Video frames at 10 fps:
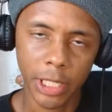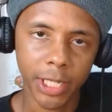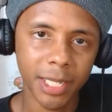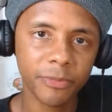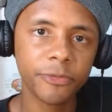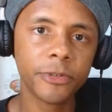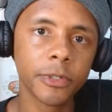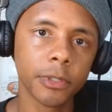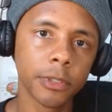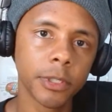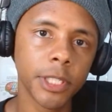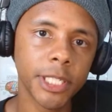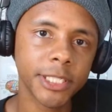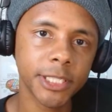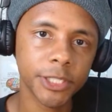lymph
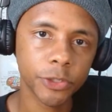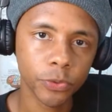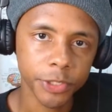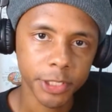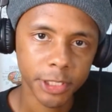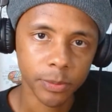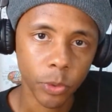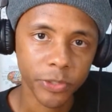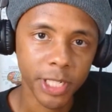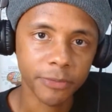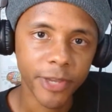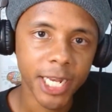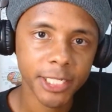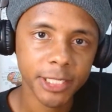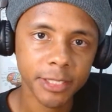is the sewer system, or the
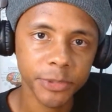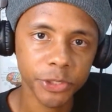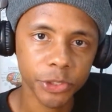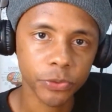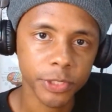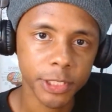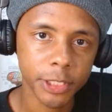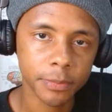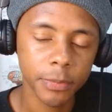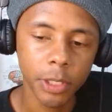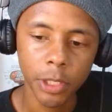lymphatic system is your sewer system.